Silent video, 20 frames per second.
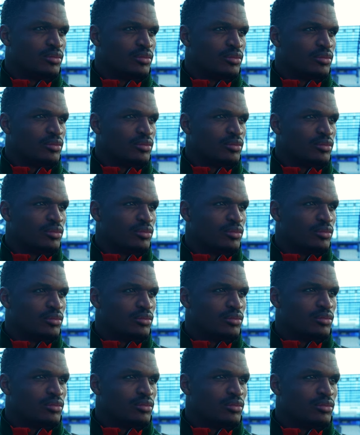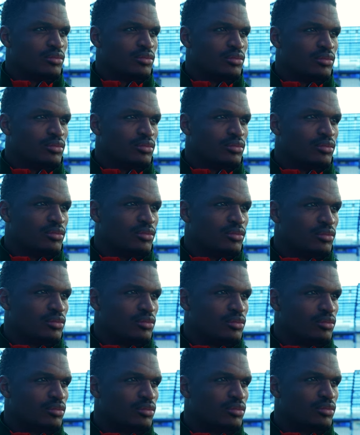And the reason for this victory is
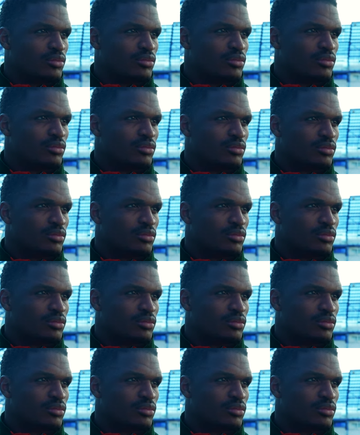a character,